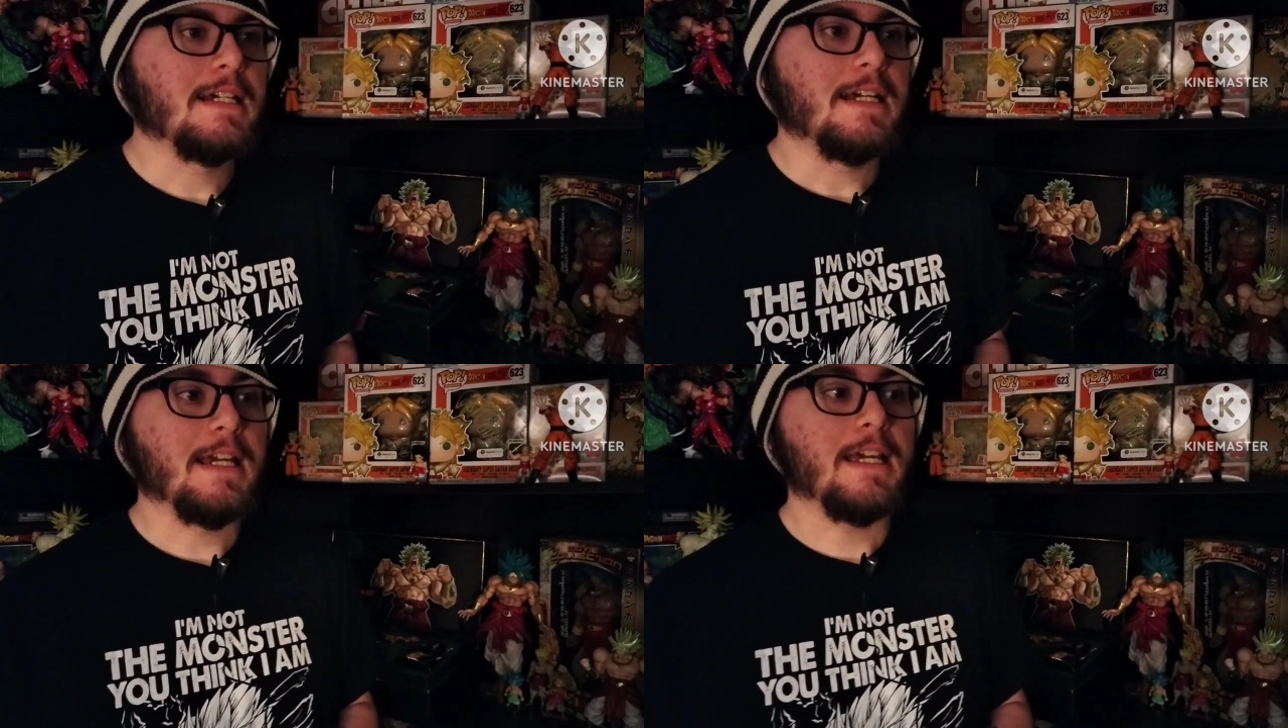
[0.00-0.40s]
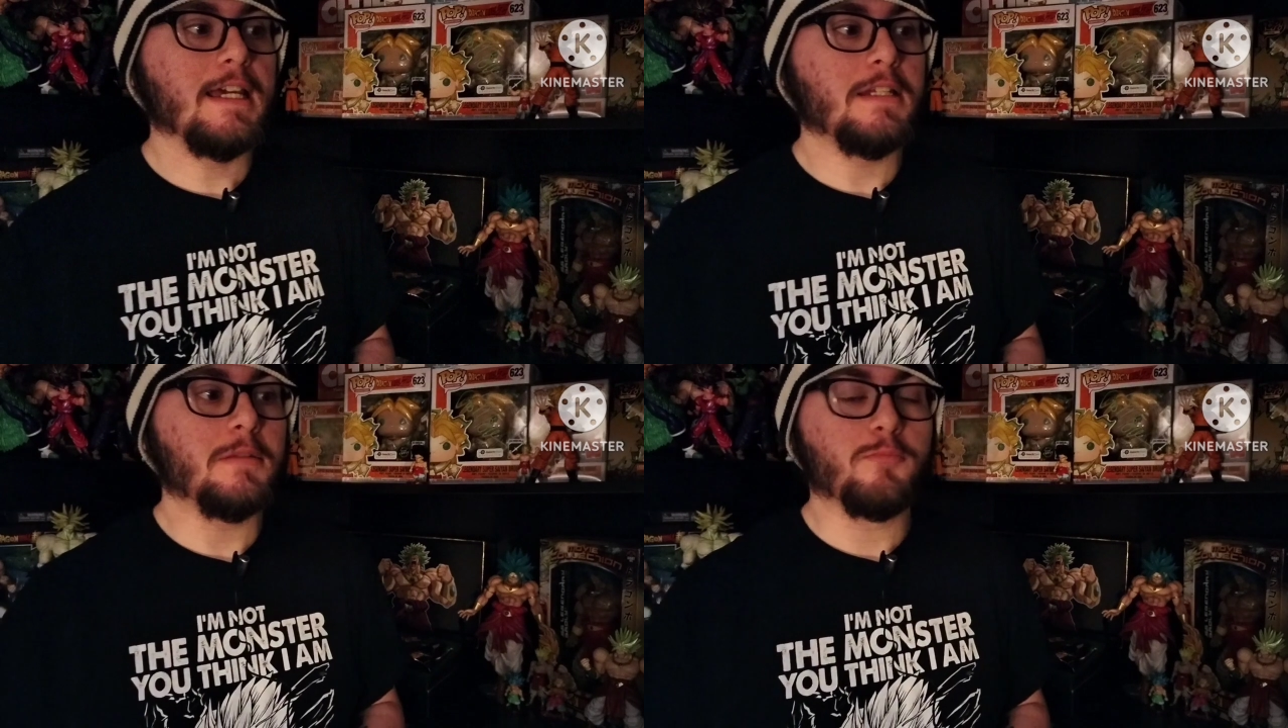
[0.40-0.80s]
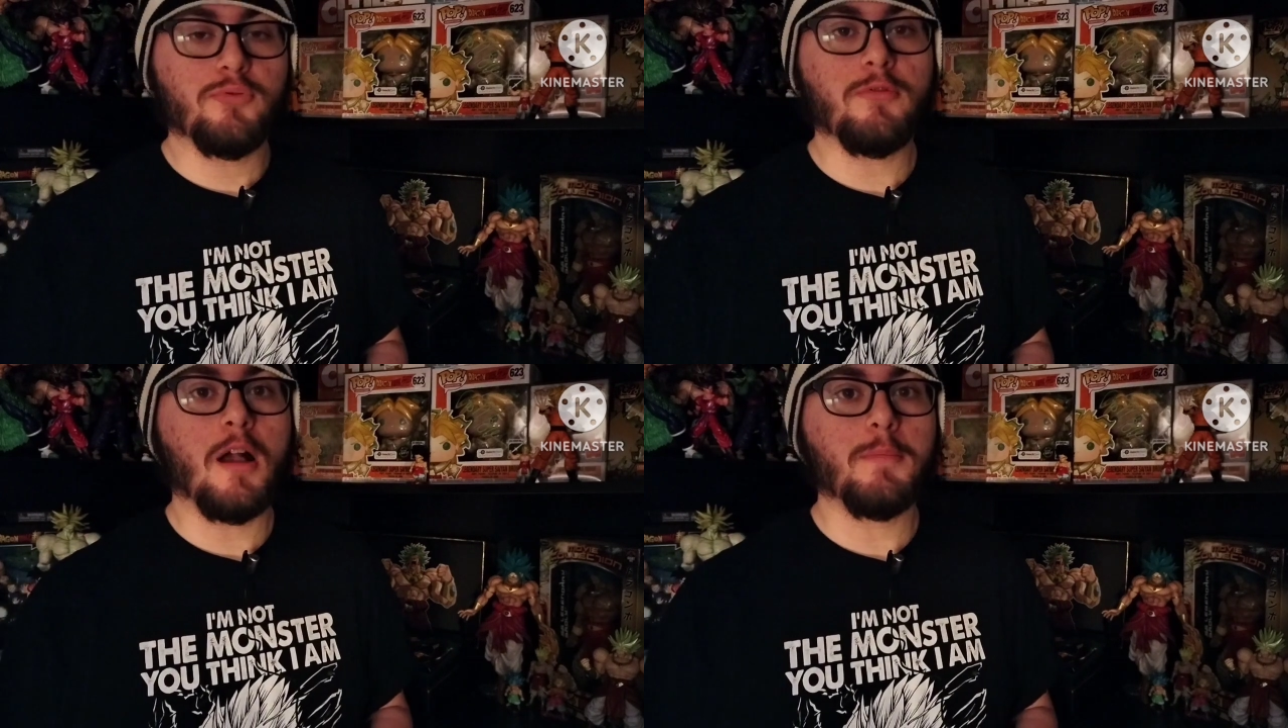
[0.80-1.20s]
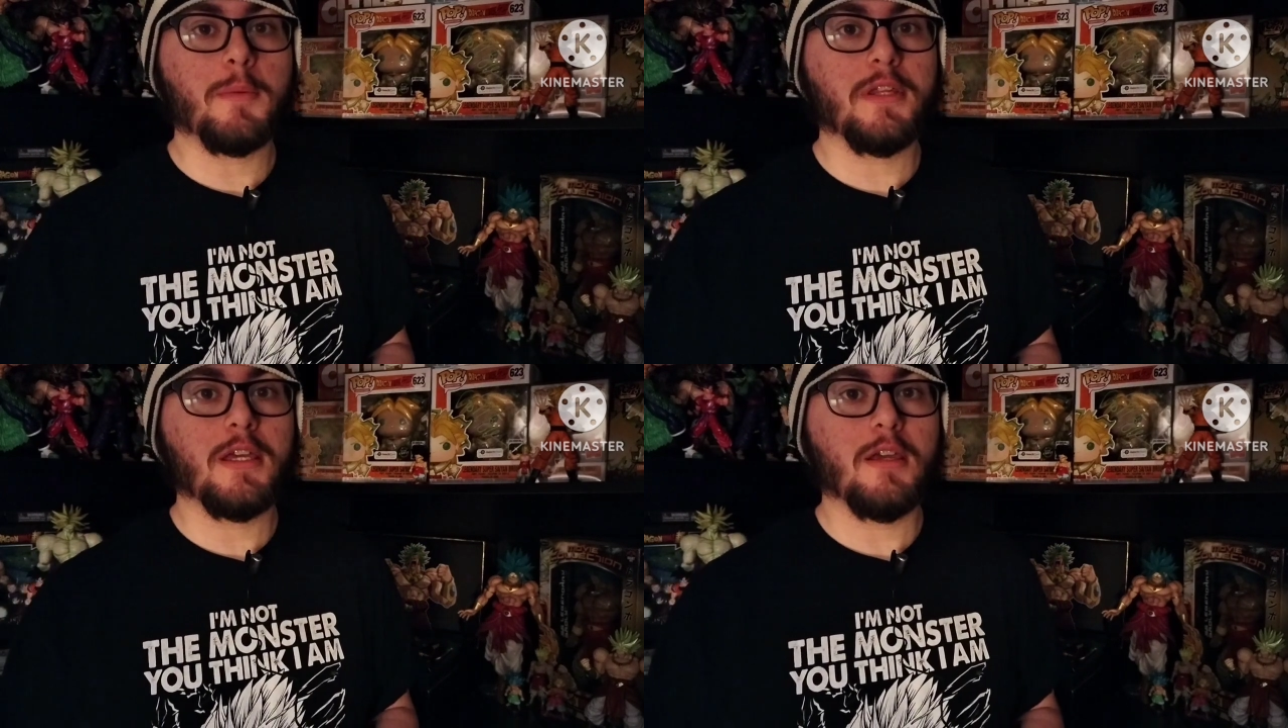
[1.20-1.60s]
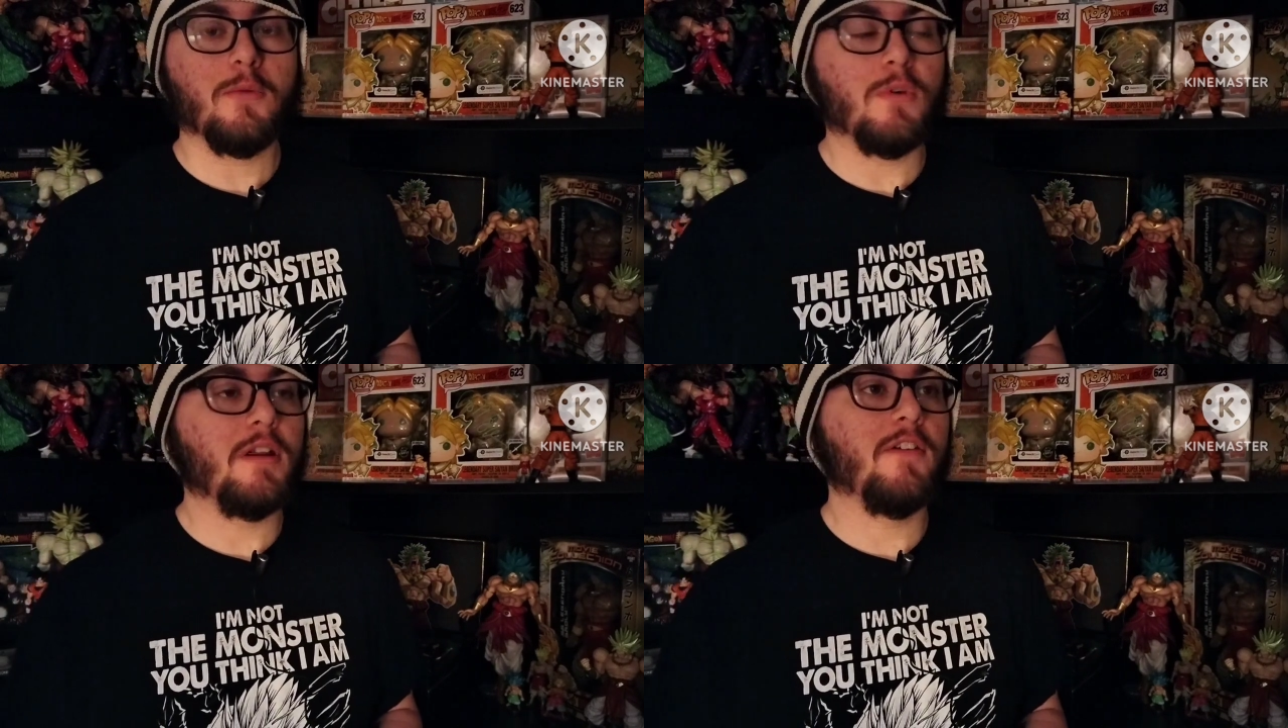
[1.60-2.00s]
and probably
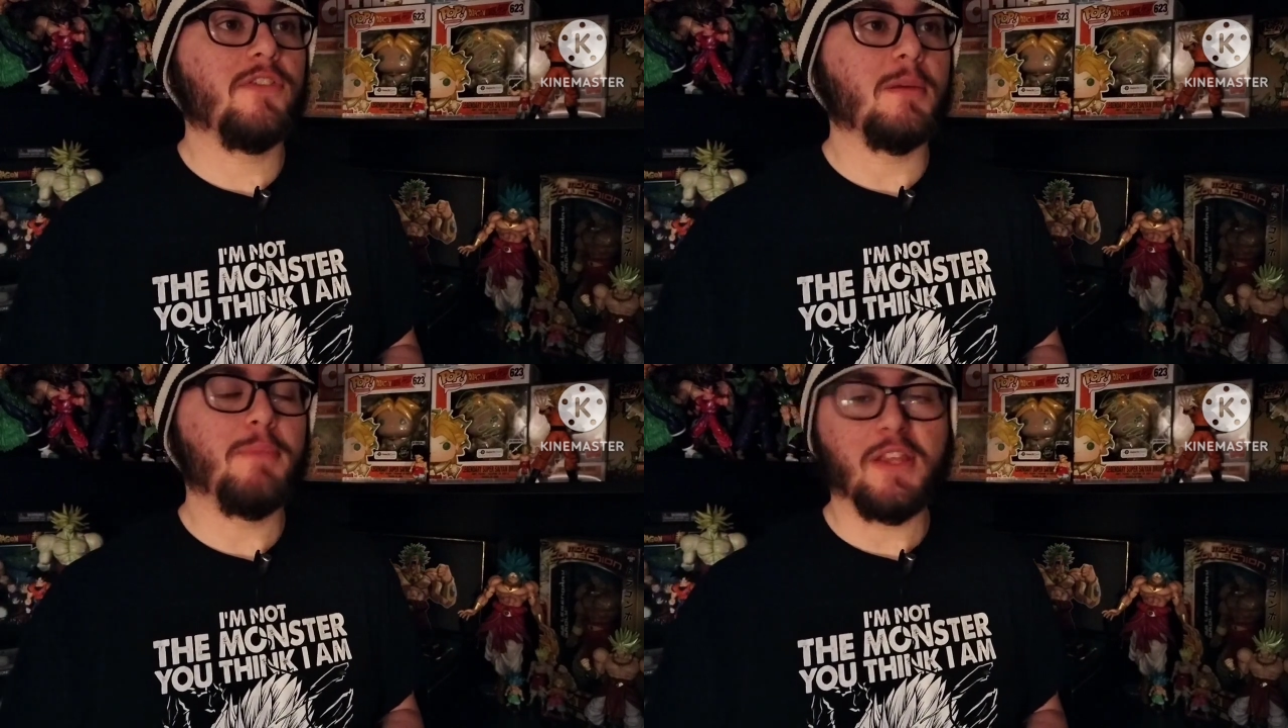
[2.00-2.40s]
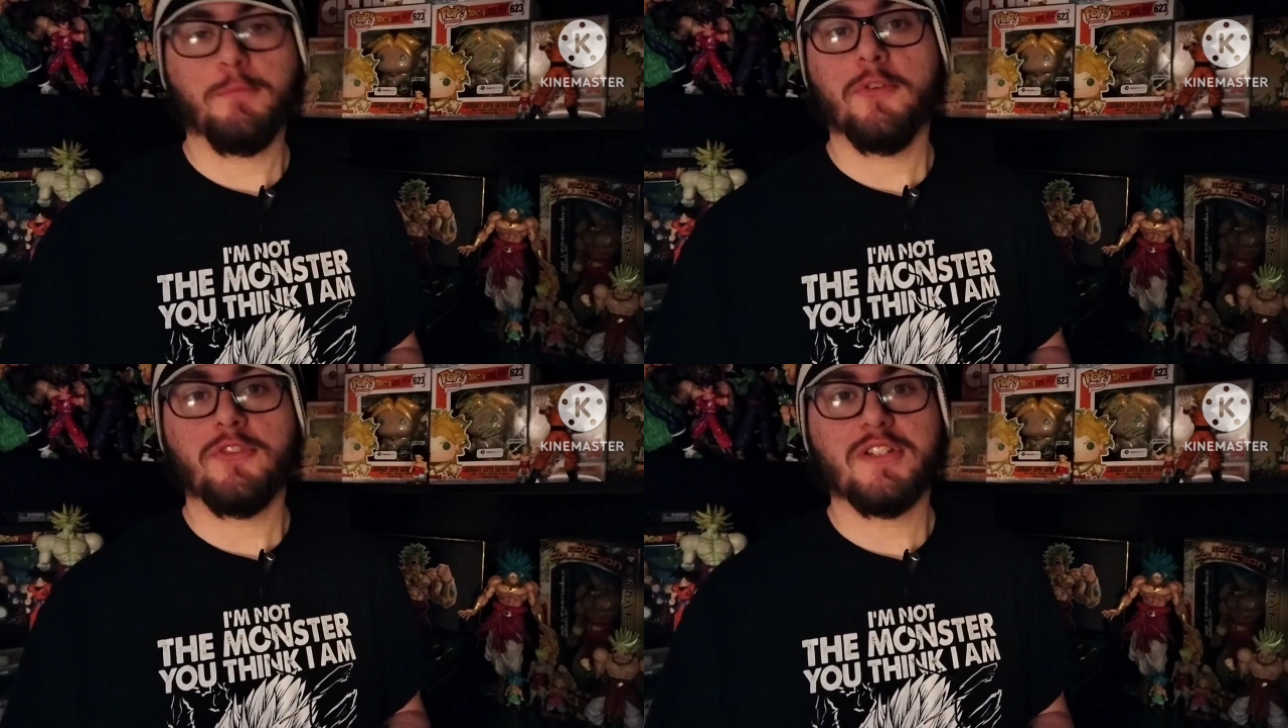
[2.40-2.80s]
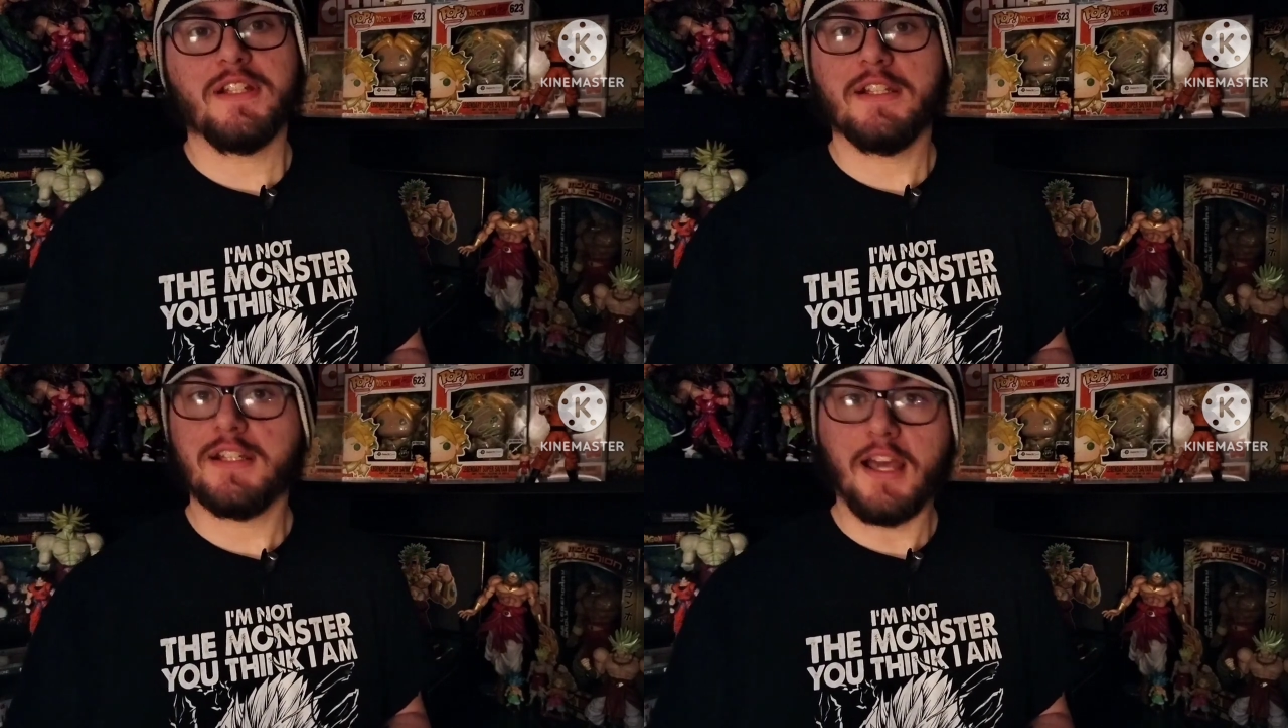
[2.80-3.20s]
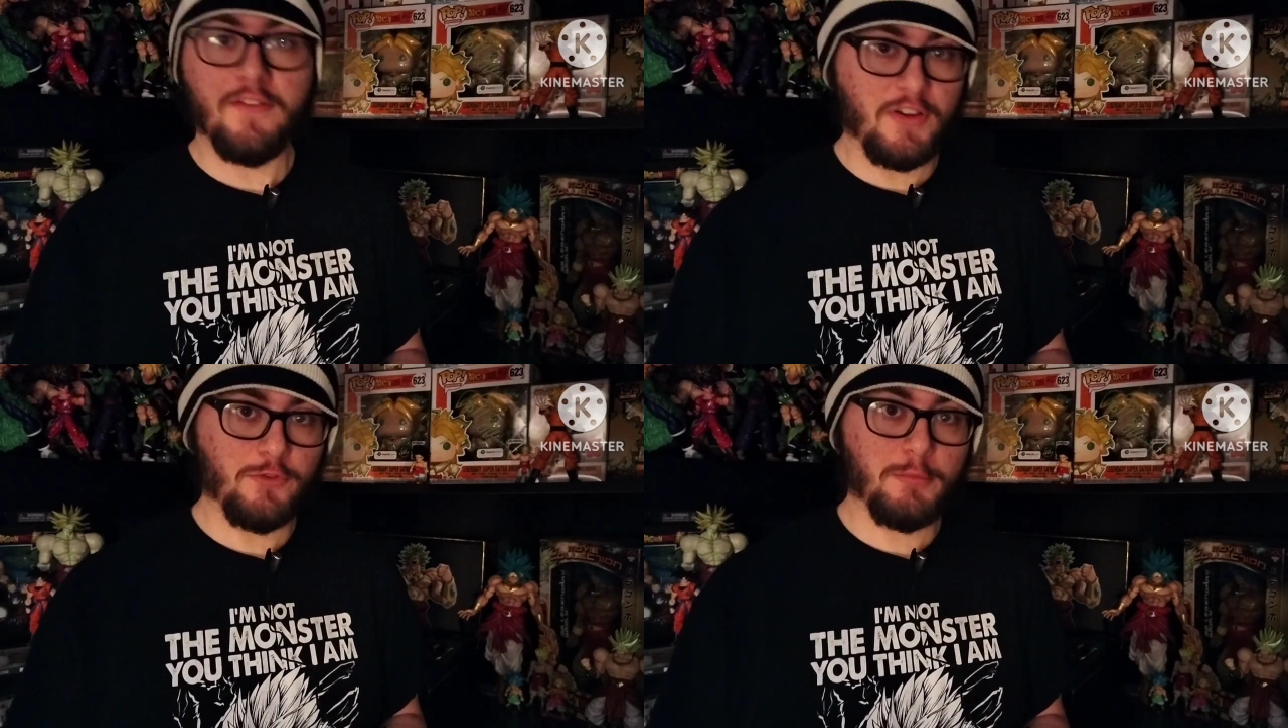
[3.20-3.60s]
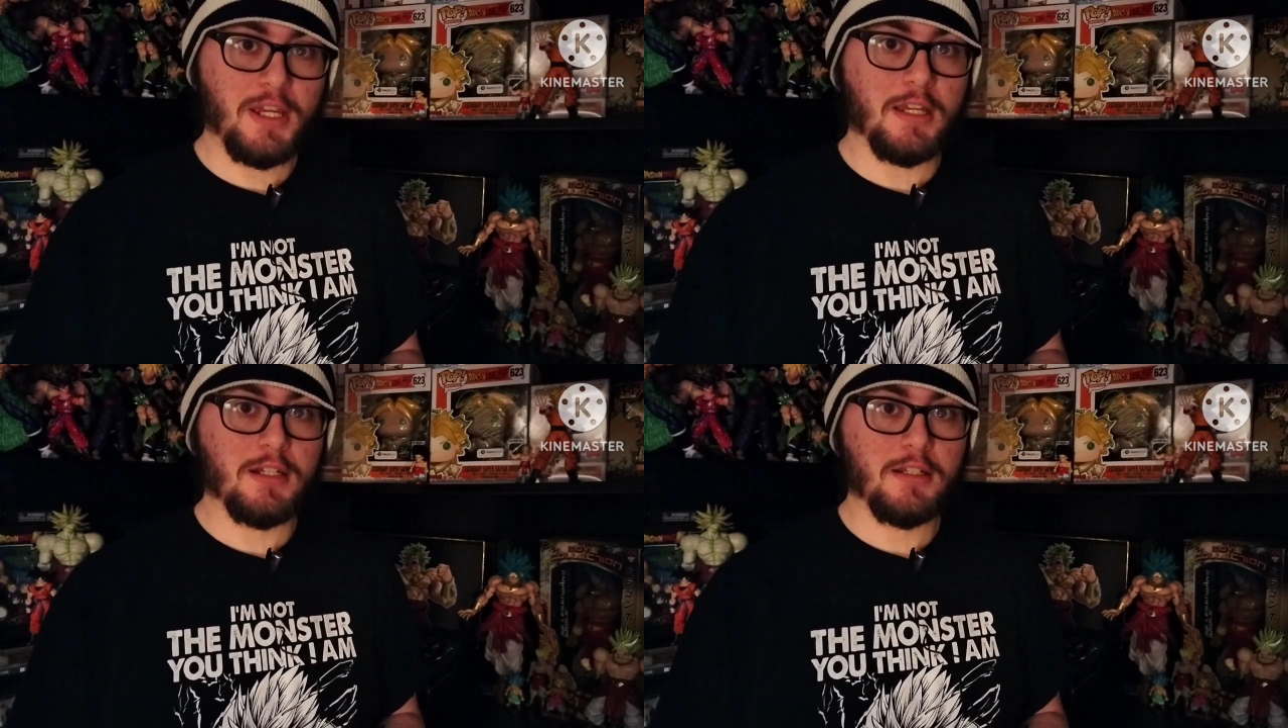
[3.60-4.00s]
one of the best purchases I've ever
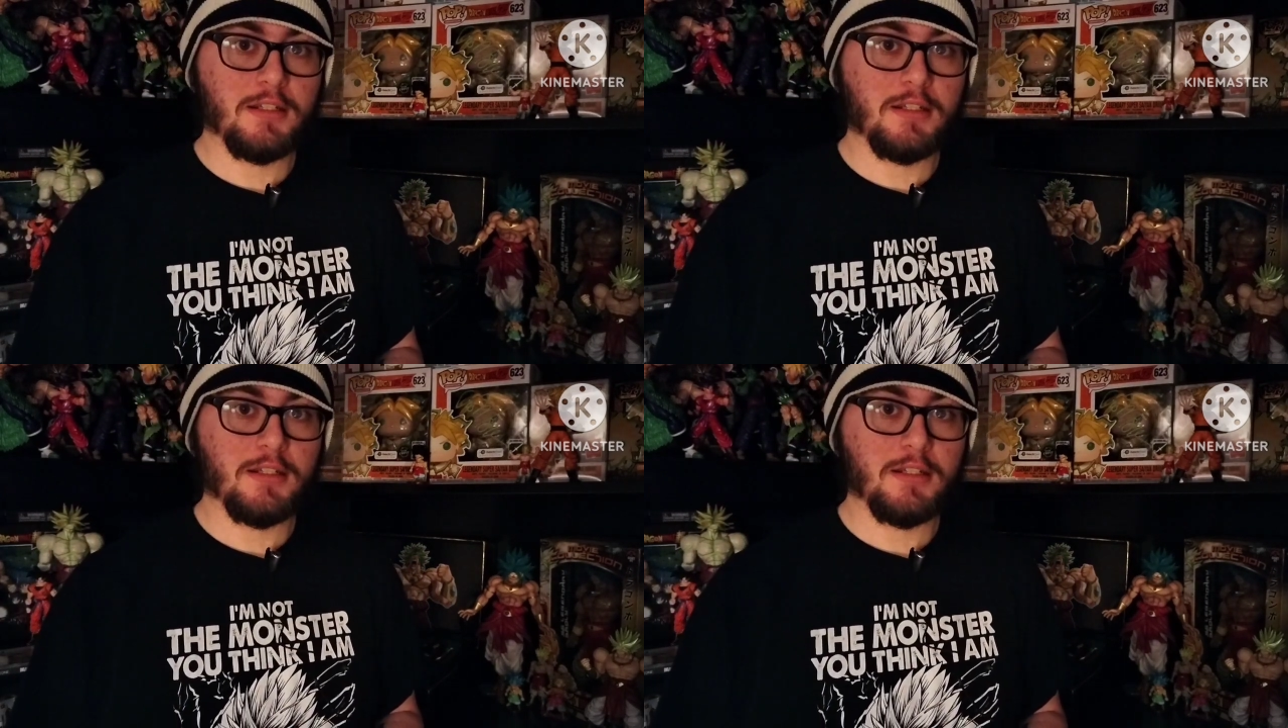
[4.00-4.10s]
made.